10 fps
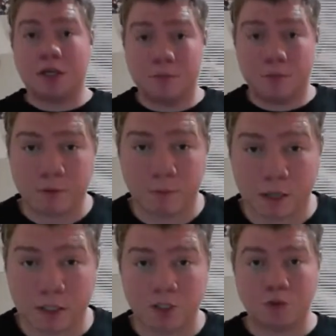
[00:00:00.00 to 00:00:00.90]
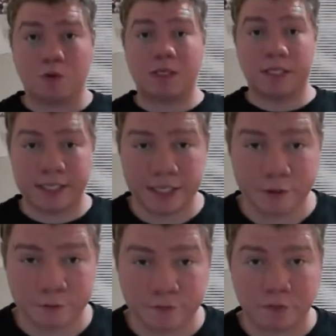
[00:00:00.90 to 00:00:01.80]
Pokemon Sword and
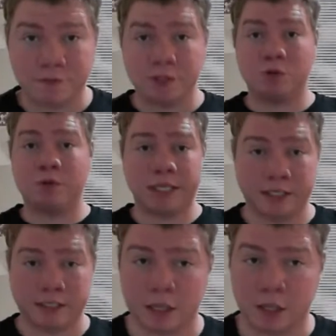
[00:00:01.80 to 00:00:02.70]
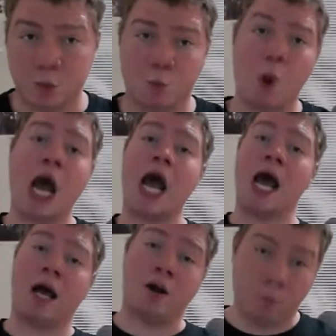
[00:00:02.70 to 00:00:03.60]
Shield review, which is a
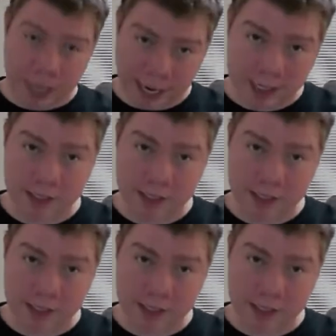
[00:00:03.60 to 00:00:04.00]
while back,